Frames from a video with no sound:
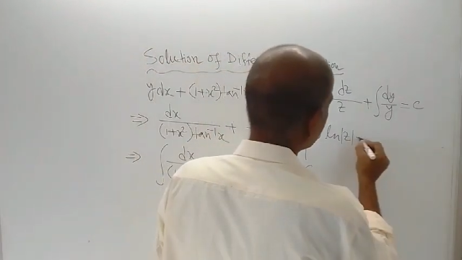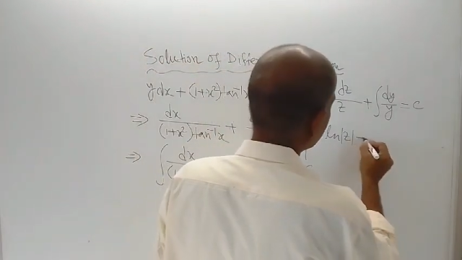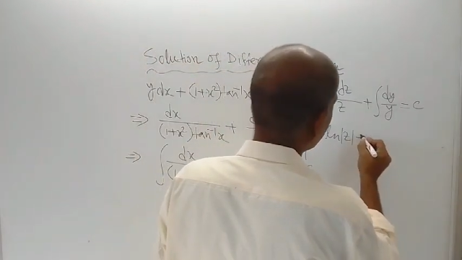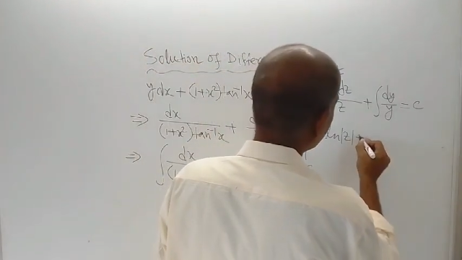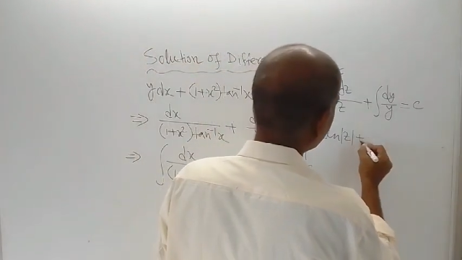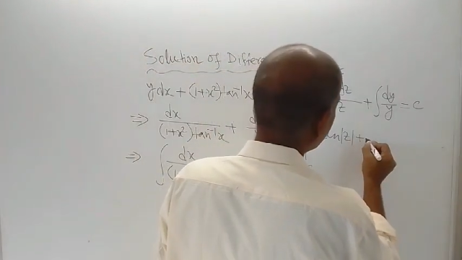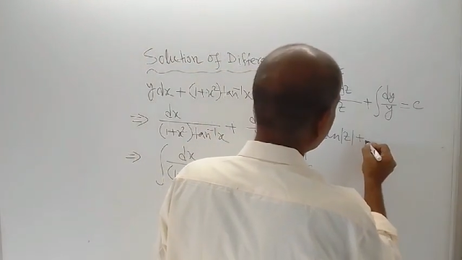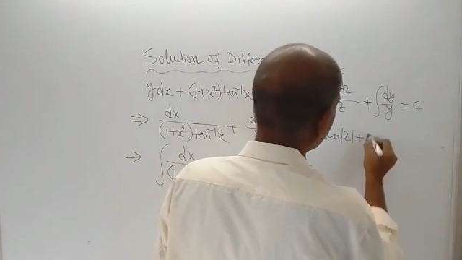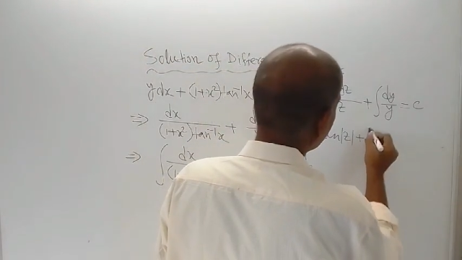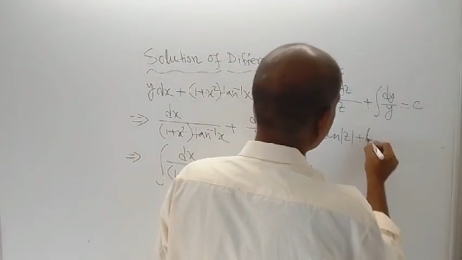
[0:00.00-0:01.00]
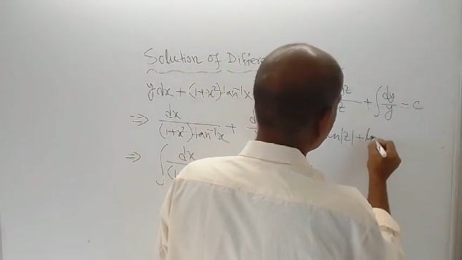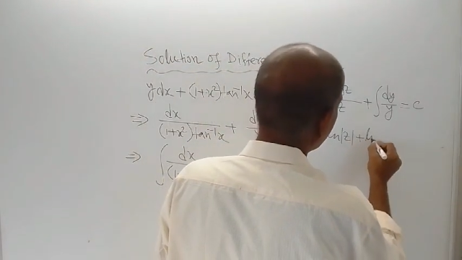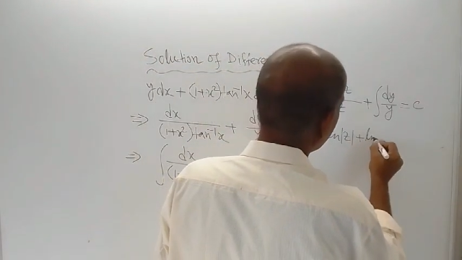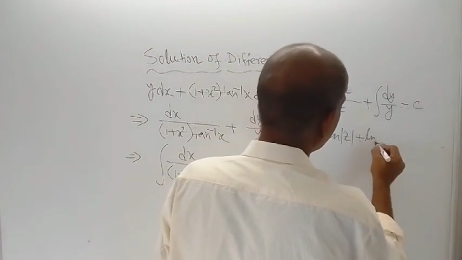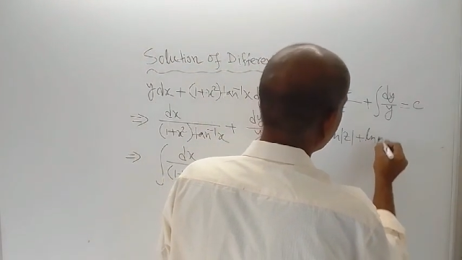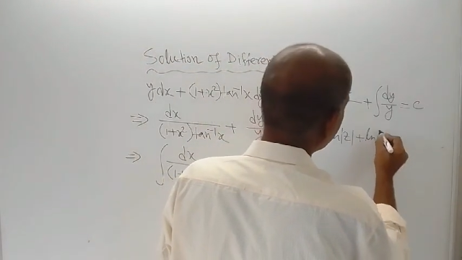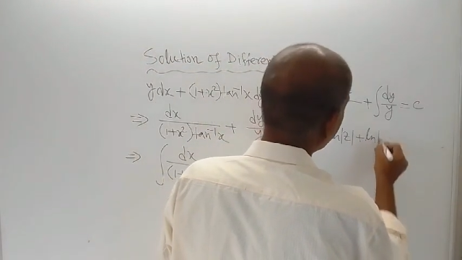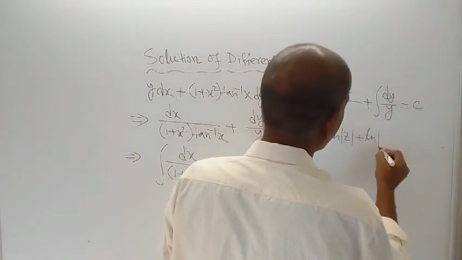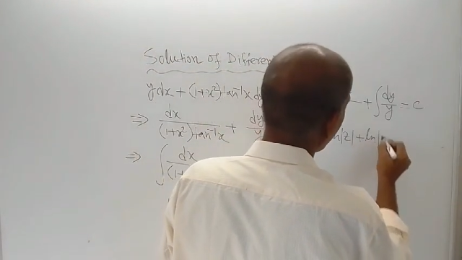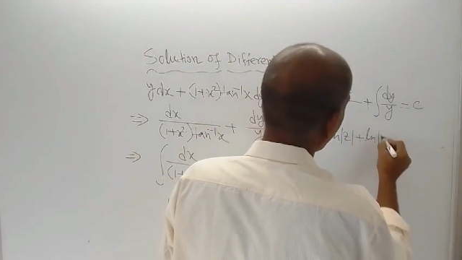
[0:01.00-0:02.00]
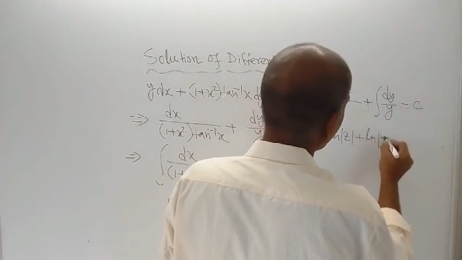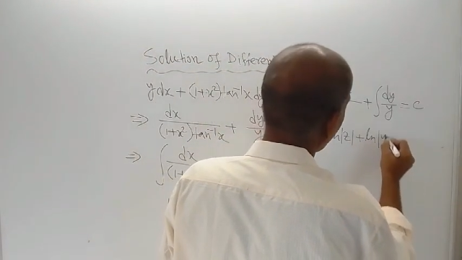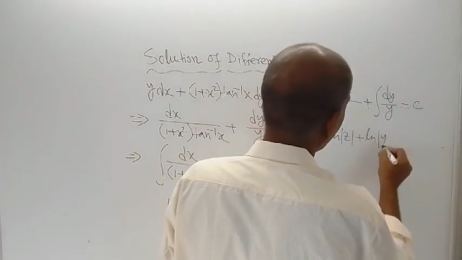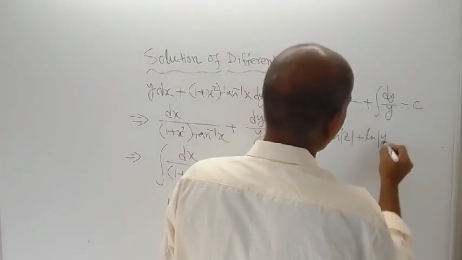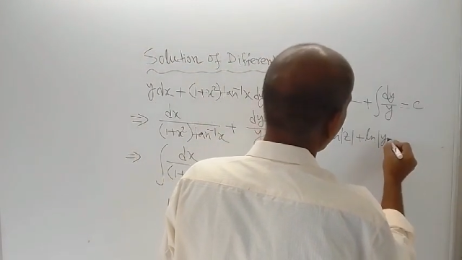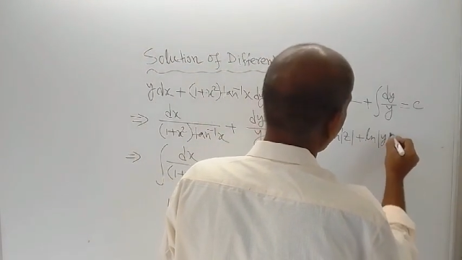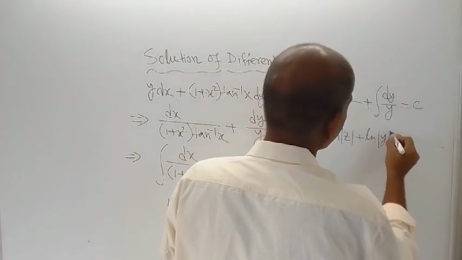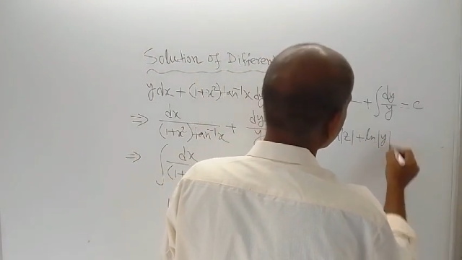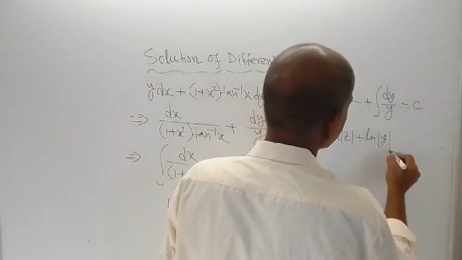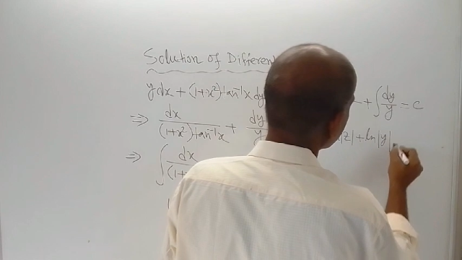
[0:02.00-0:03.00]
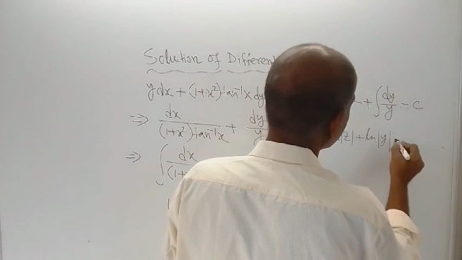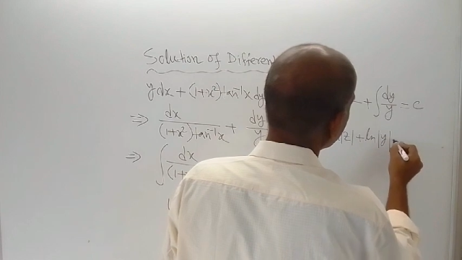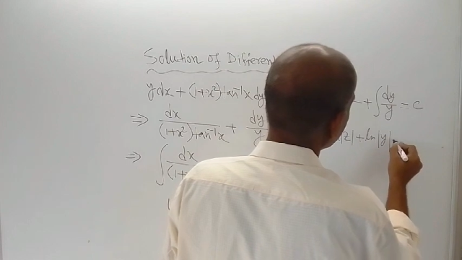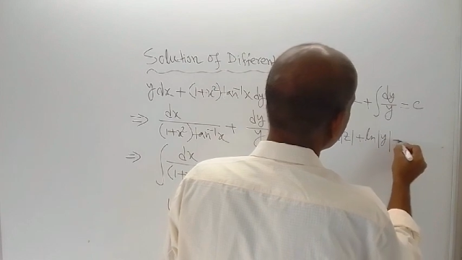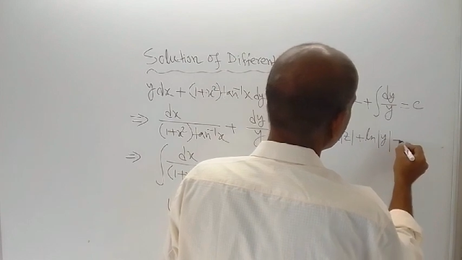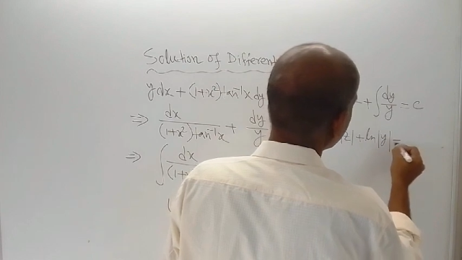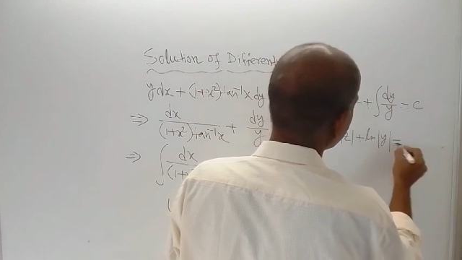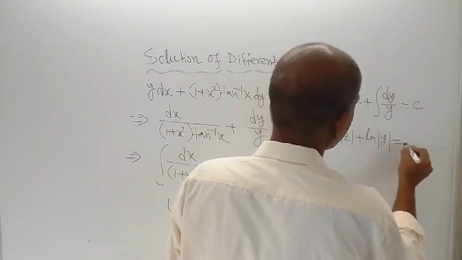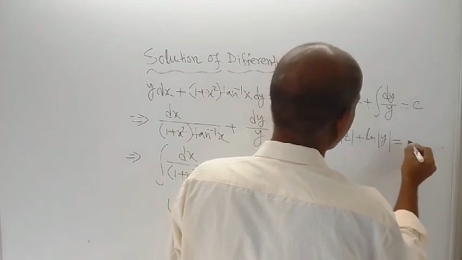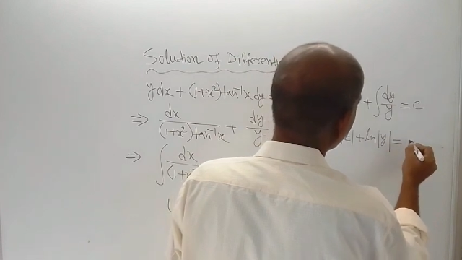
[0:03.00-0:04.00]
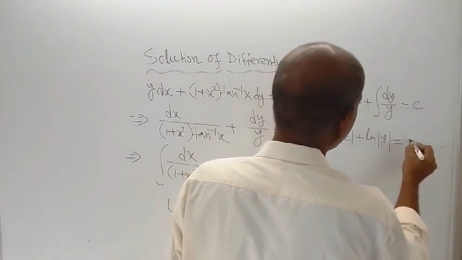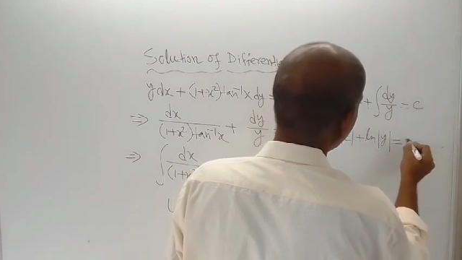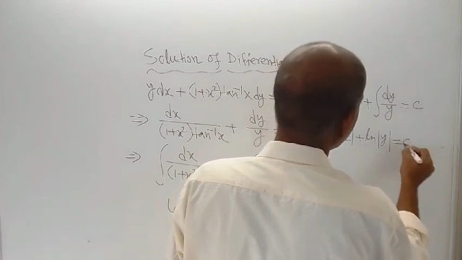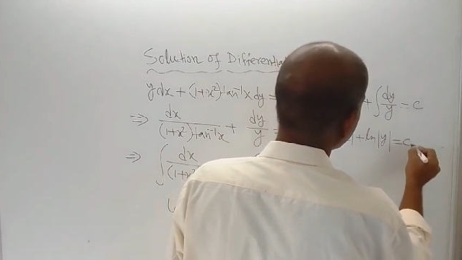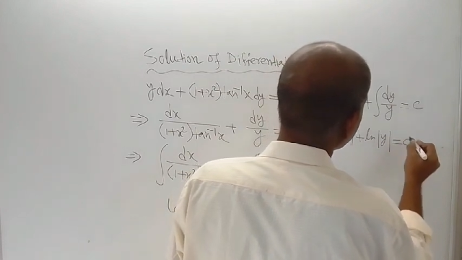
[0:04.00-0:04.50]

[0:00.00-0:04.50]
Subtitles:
Nobody's mouth can be seen.